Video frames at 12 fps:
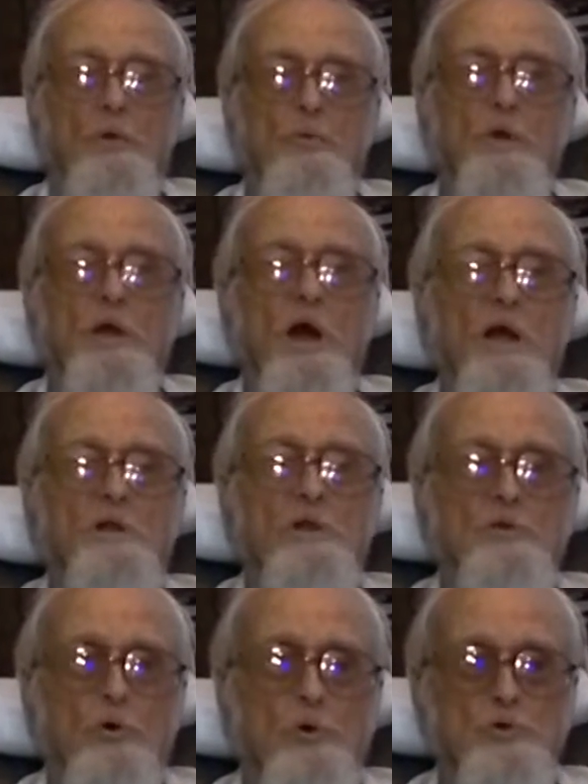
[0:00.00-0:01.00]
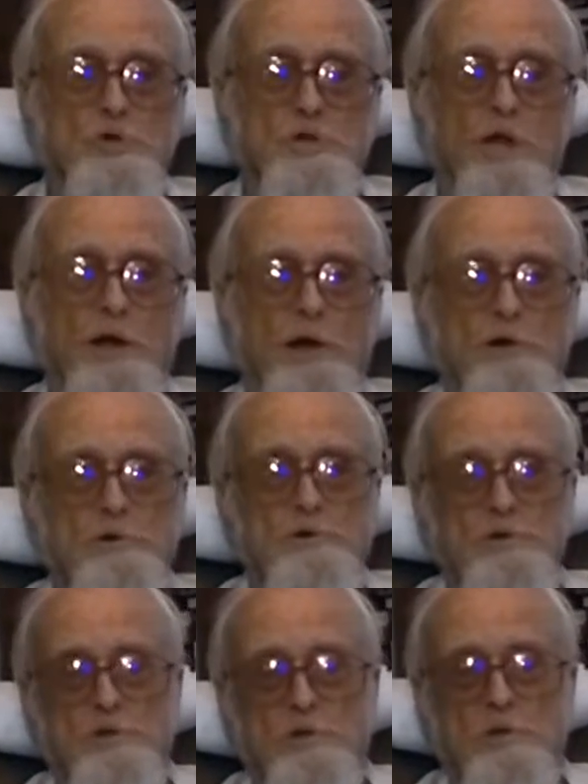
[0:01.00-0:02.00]
And we got to those
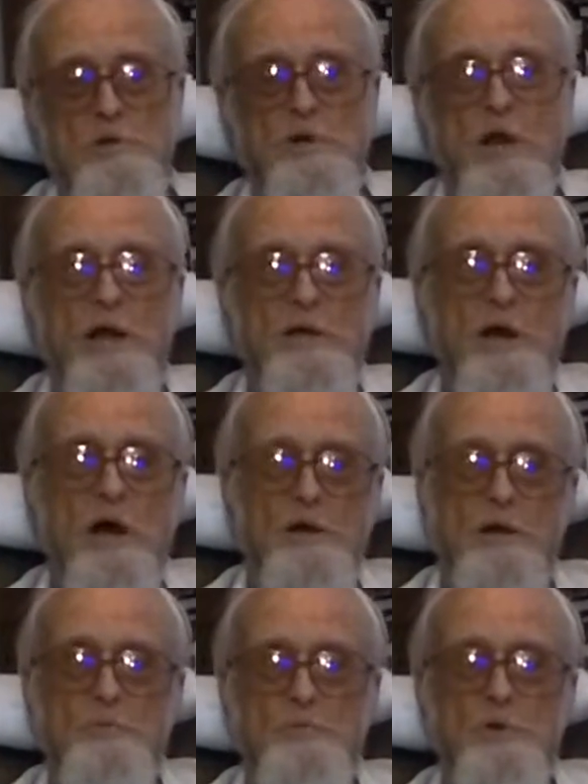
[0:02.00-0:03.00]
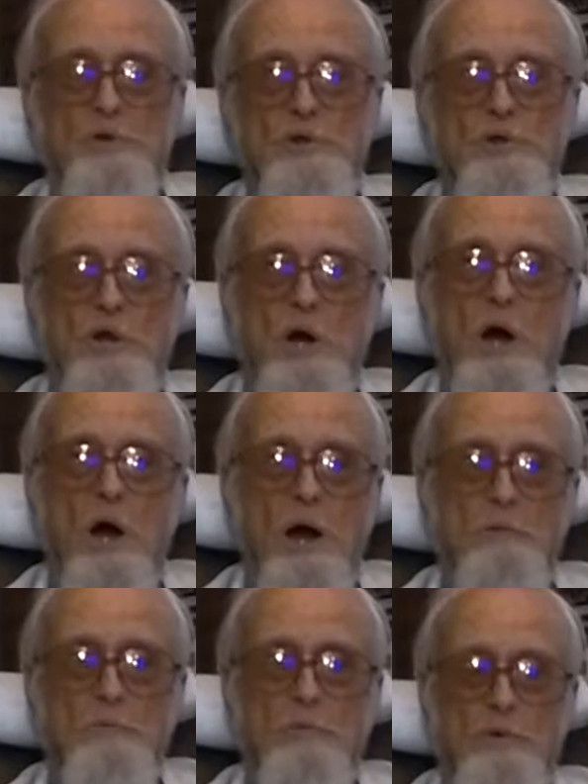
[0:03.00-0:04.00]
stairs, and I got up to the
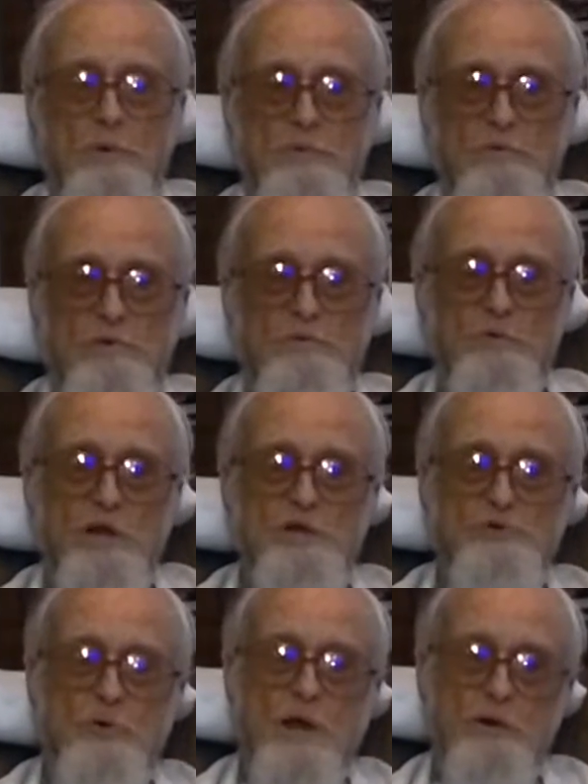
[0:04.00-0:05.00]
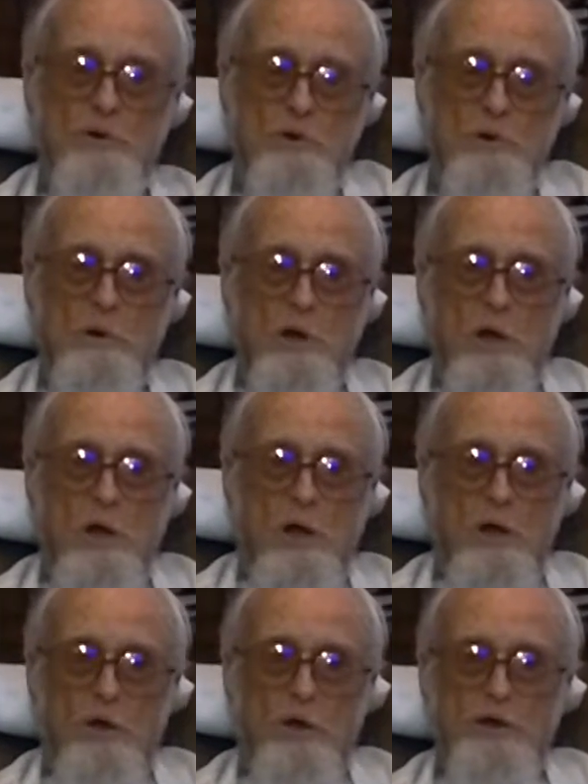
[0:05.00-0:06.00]
top of the refrigerator,
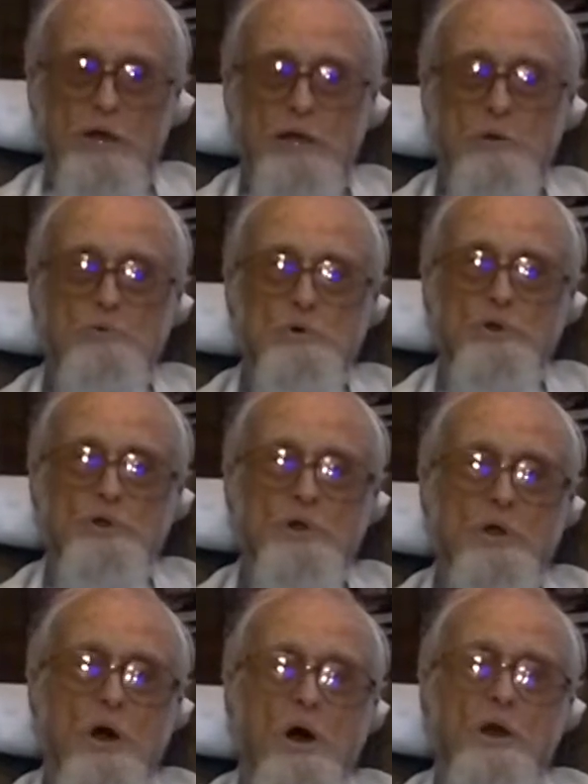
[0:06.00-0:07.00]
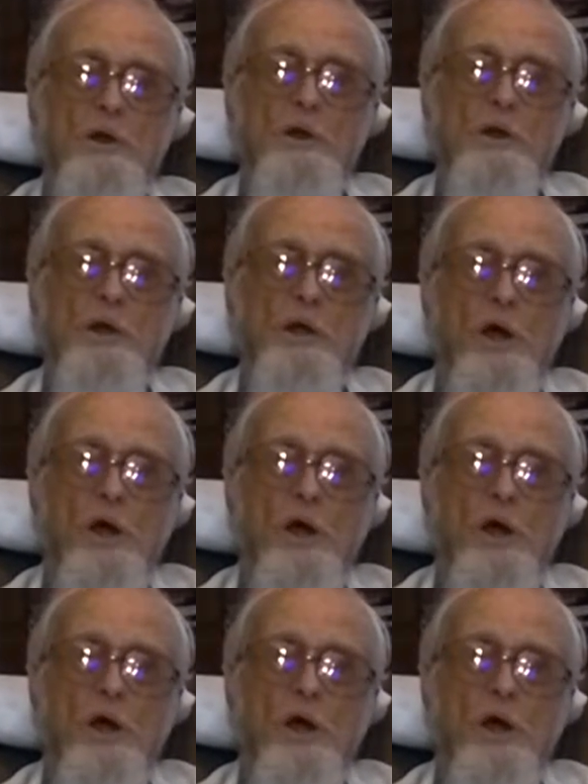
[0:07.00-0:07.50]
and he was on